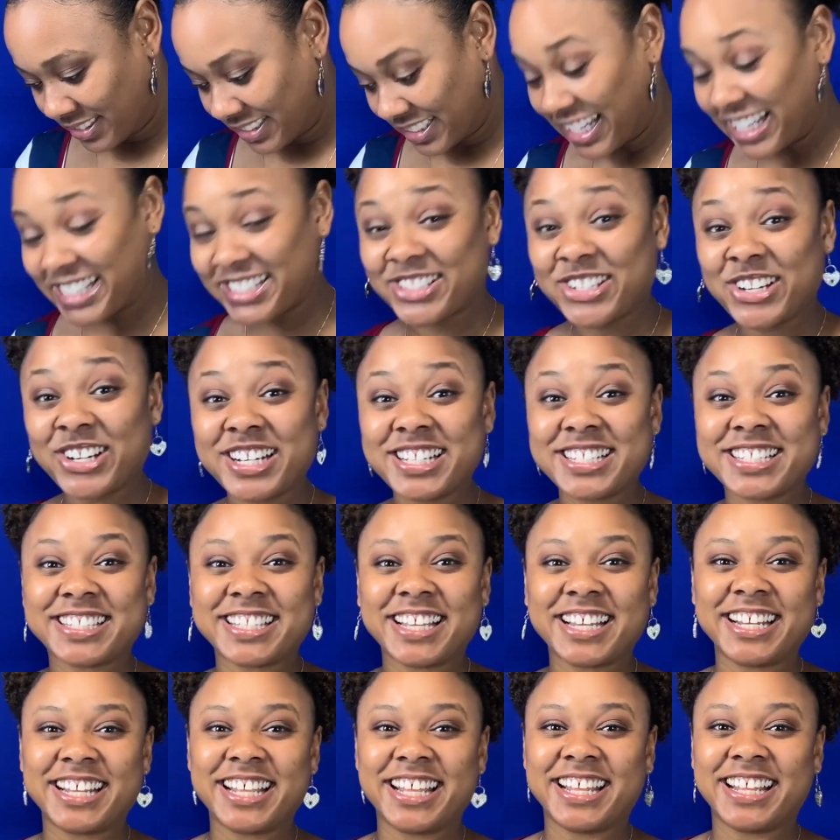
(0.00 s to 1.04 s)
I started
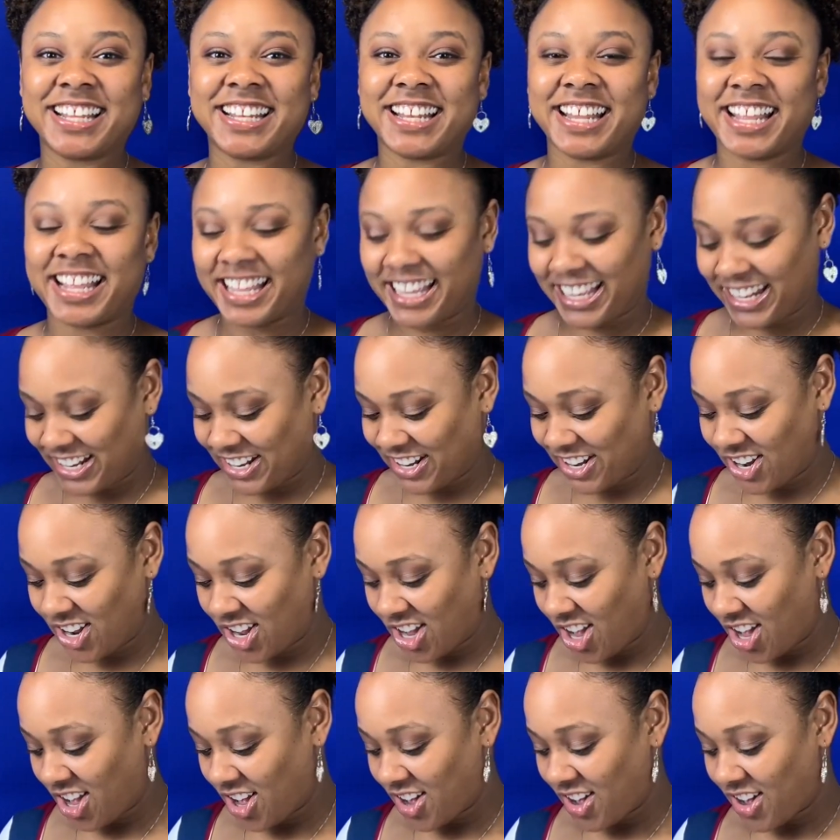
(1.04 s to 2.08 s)
studying in
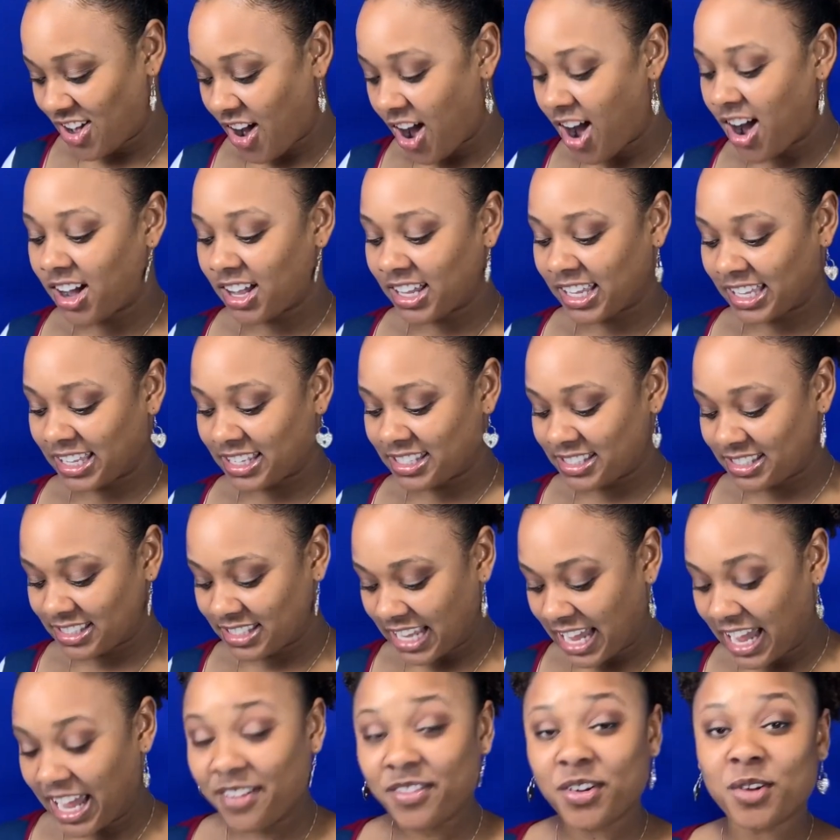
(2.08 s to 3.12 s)
August.
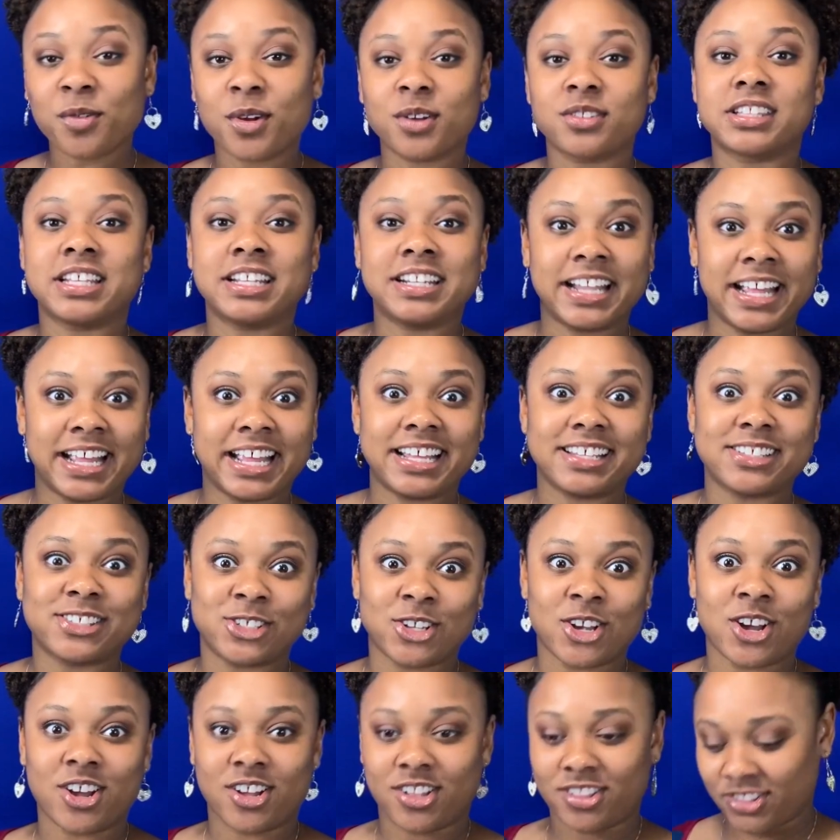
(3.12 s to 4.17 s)
I even wrote the dates,
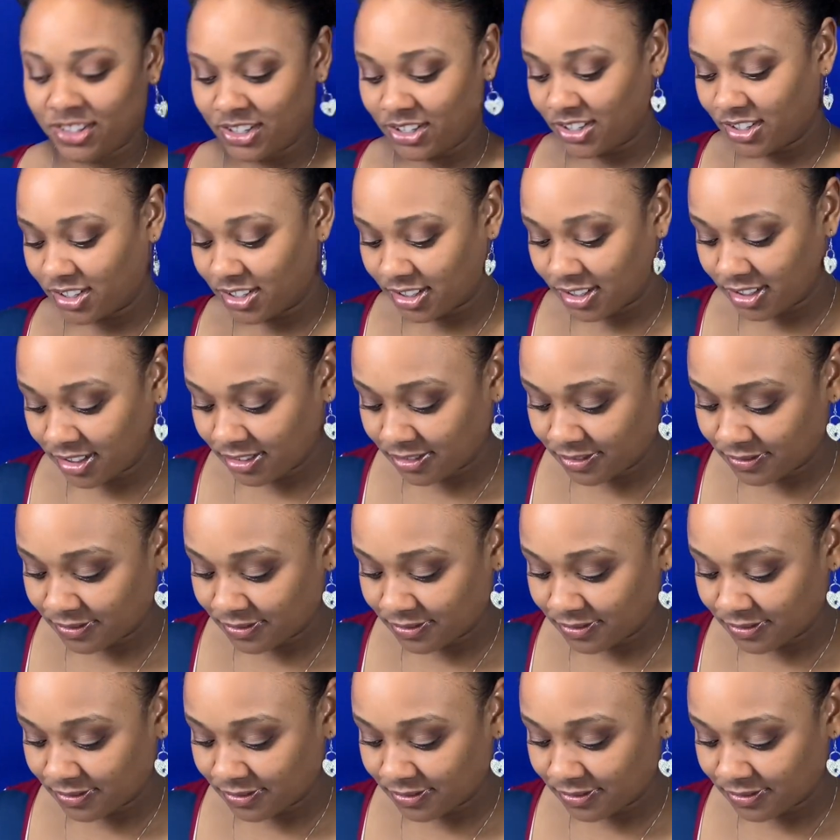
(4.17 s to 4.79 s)
y'all. Look.